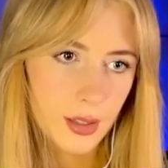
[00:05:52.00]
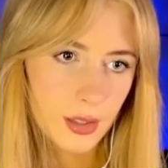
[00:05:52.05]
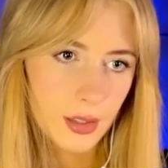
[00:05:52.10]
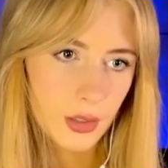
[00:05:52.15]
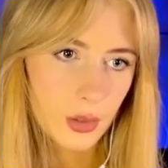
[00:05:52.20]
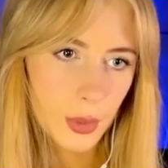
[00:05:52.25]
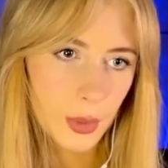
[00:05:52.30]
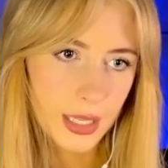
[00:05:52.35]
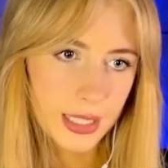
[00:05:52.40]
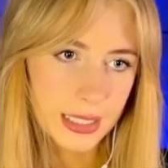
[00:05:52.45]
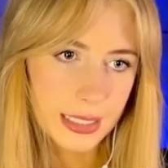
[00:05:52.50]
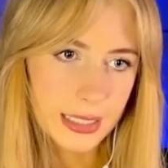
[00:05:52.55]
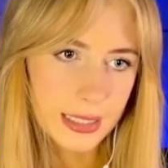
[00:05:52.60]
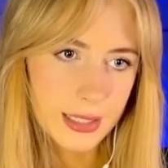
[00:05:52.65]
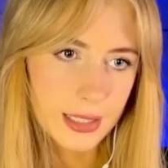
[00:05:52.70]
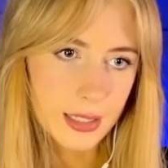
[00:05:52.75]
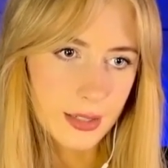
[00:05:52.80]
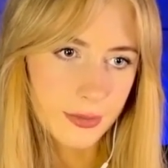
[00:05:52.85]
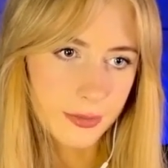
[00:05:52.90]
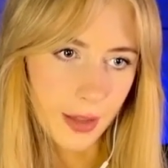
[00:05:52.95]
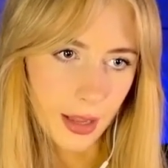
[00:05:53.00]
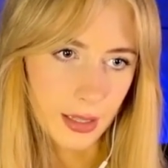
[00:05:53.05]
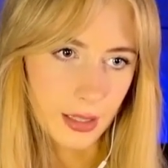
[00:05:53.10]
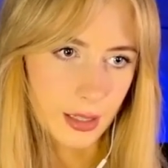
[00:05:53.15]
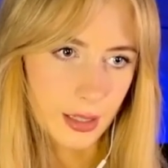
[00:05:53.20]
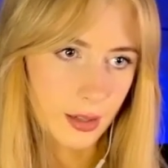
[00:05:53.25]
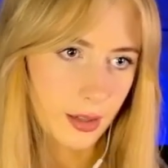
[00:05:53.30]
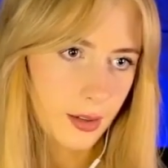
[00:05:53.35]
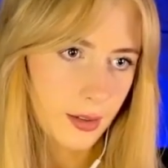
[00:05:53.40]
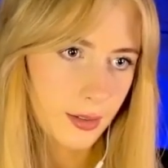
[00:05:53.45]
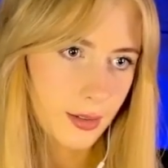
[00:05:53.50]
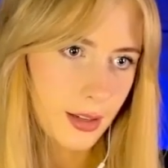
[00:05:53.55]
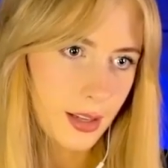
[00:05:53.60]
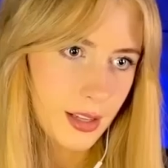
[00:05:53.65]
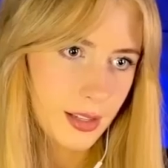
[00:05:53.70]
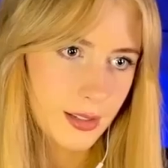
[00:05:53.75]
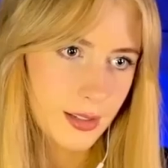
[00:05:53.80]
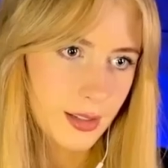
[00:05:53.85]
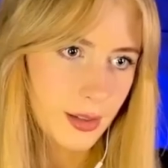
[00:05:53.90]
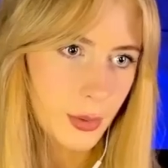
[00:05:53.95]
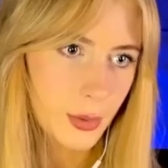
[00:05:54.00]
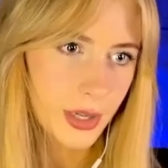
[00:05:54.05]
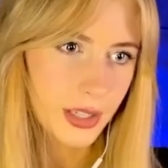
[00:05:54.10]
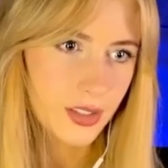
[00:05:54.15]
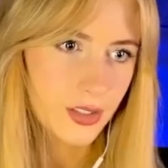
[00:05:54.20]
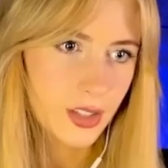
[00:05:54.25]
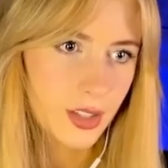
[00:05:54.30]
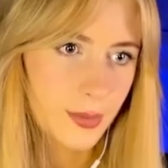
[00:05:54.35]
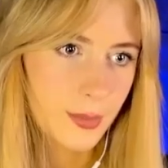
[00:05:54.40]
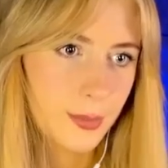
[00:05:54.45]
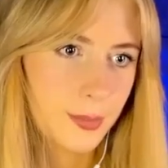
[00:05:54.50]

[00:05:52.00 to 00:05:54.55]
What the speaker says: Do I need to defend it, is the question.